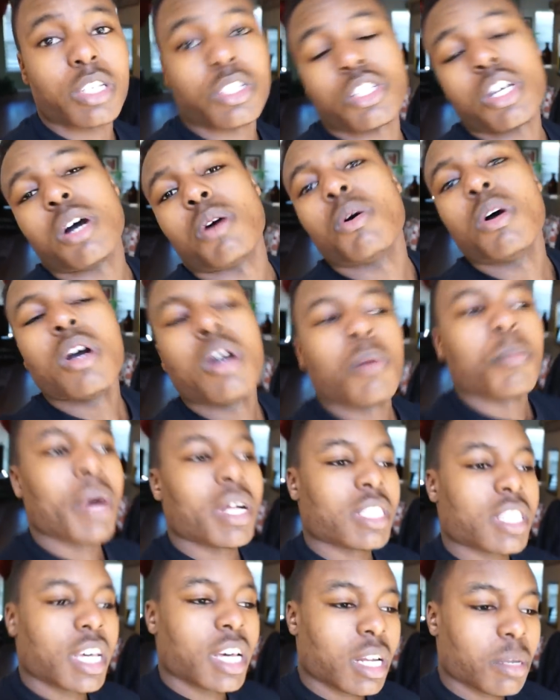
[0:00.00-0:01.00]
So
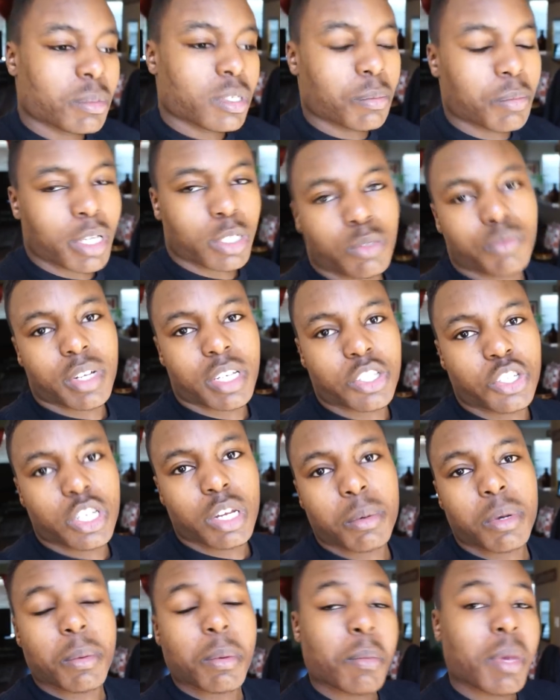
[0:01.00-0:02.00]
about to head up to Metroflex
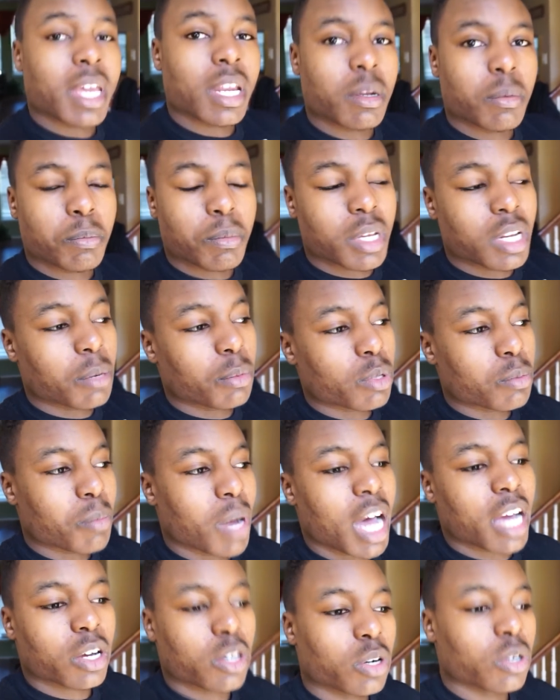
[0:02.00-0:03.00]
Gym, gonna be meeting, meeting up with
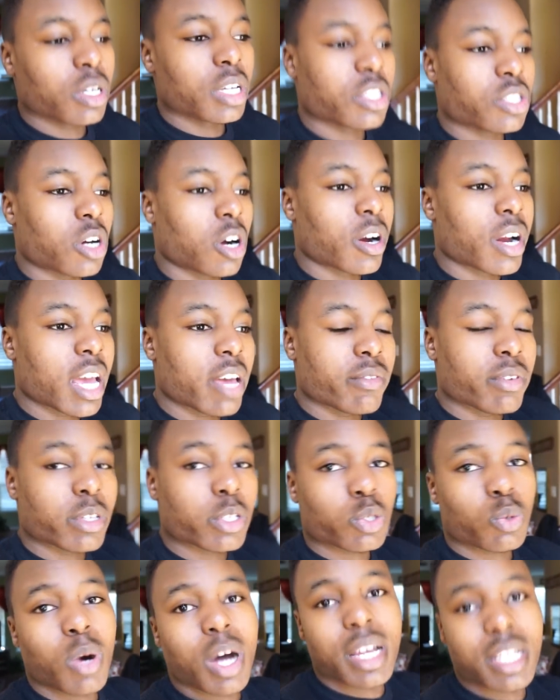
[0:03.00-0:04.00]
Michael. It's our heavy
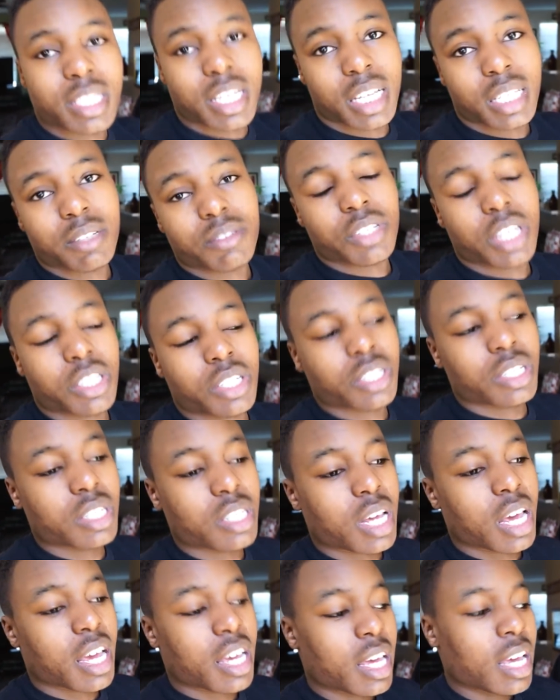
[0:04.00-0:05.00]
squat and deadlift session
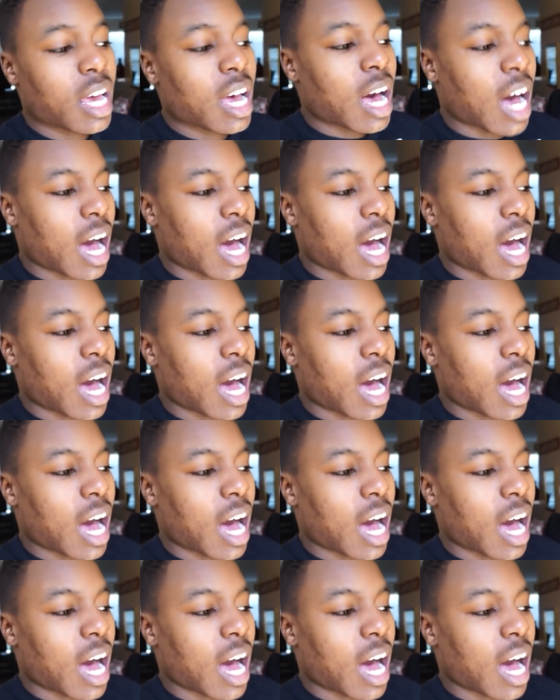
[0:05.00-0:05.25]
today.